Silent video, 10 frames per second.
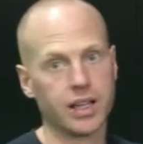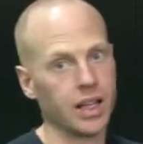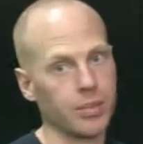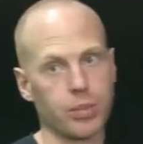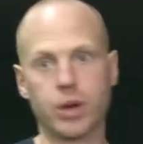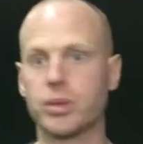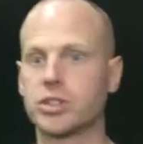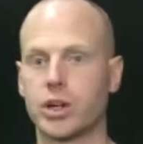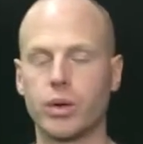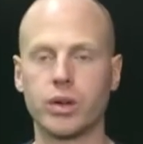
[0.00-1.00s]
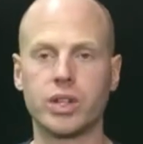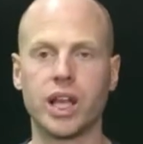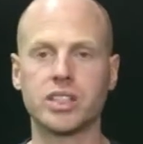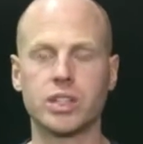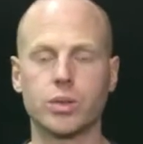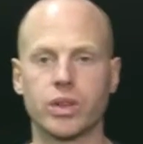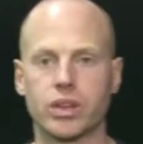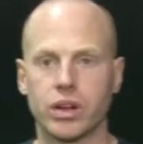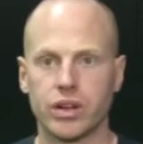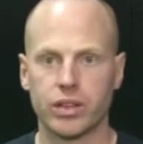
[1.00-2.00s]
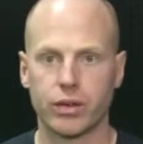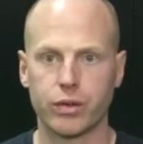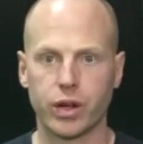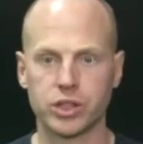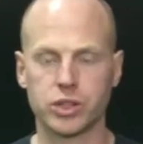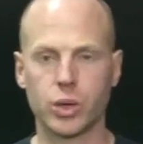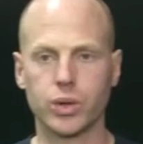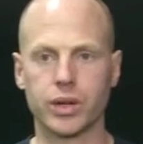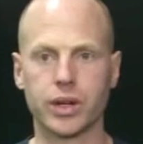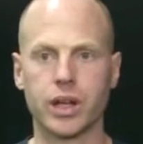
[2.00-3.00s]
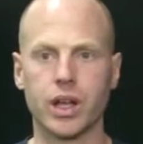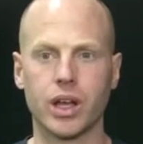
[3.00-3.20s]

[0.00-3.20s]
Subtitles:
a lot of premature rotation with their front shoulder.